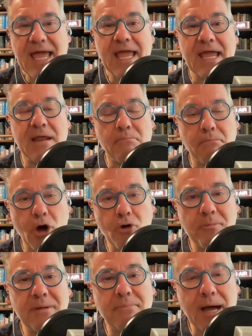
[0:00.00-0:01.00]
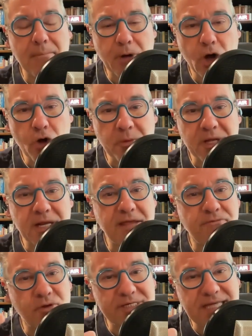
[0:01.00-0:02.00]
And moment by moment,
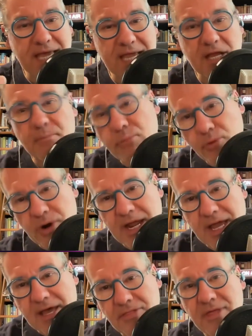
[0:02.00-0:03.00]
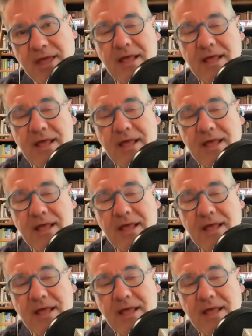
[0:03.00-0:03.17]
if we take a breath,